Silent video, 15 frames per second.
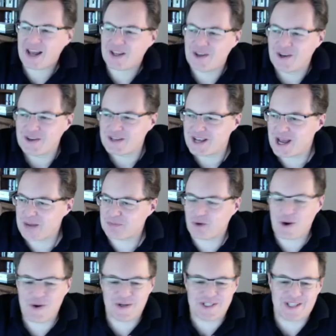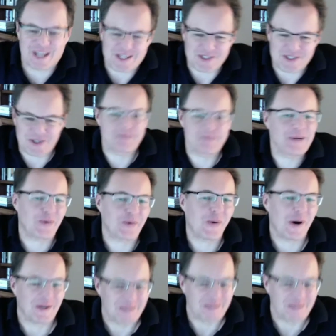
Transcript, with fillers: you know you got to prioritize here. Pick one.